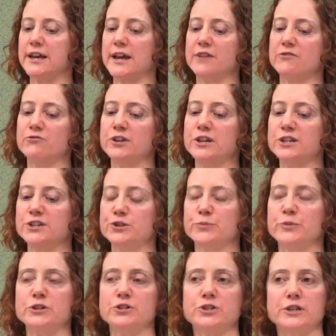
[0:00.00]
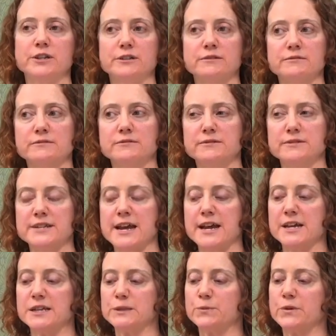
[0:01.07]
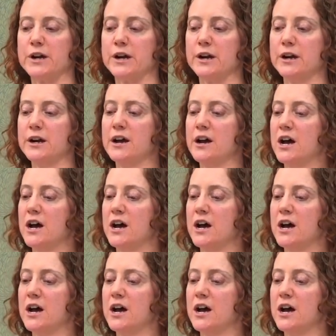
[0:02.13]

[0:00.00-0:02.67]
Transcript: and free distribution days where